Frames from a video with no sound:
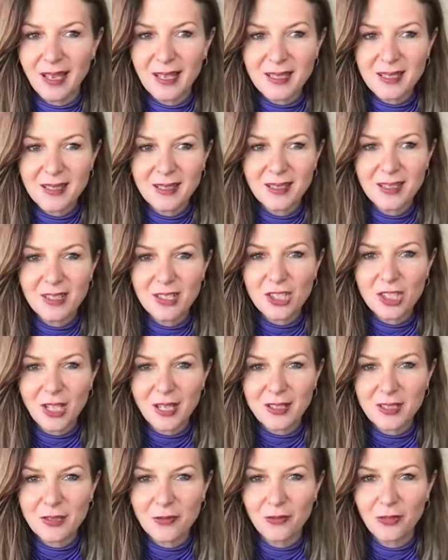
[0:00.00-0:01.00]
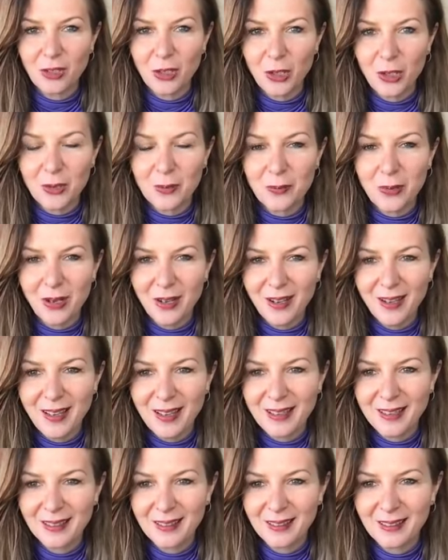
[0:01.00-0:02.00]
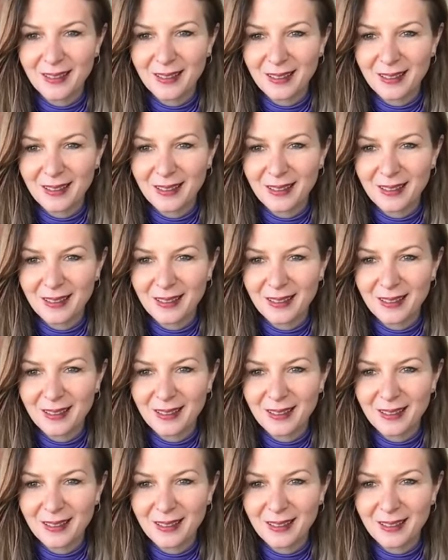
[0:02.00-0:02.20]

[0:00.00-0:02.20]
Hasn't it just flown by?